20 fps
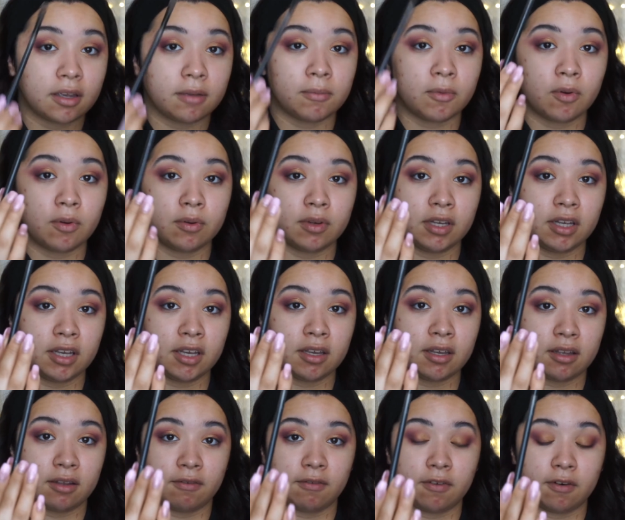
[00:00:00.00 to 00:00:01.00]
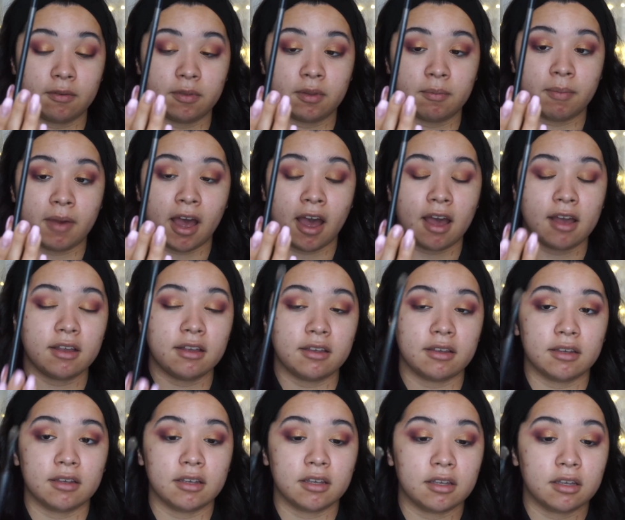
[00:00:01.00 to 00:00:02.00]
I'm holding it from the back
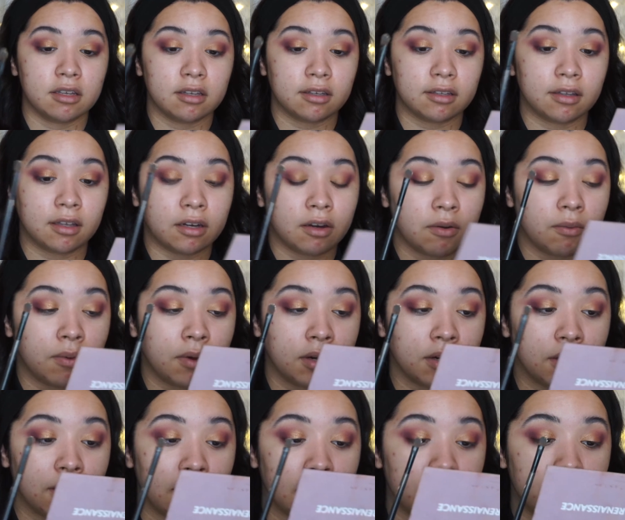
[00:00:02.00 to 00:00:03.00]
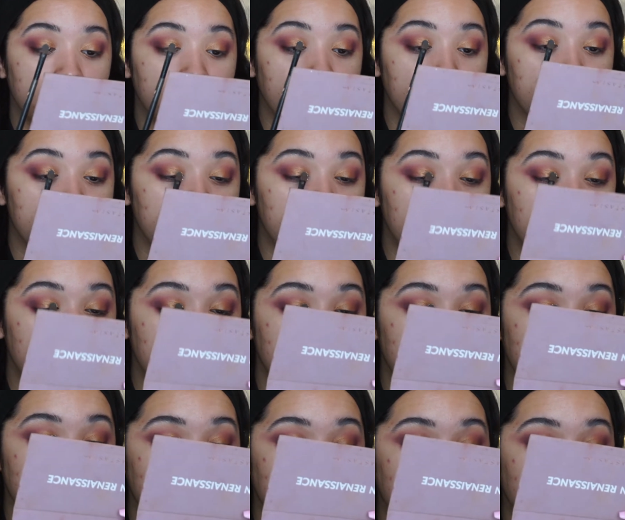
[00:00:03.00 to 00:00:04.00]
because I don't want a lot of pressure. I
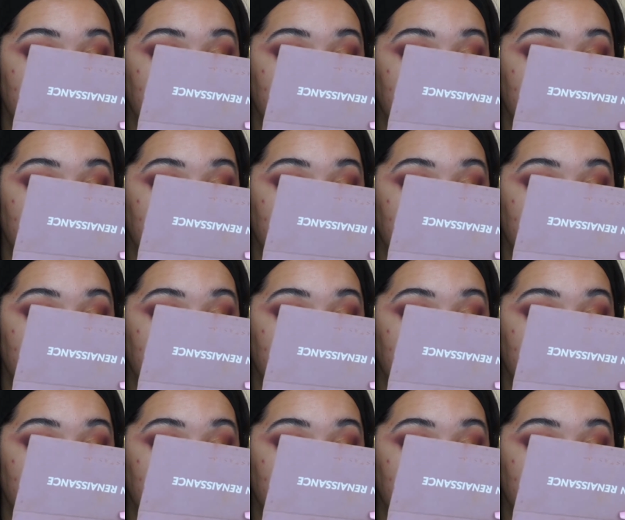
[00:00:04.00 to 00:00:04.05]
just want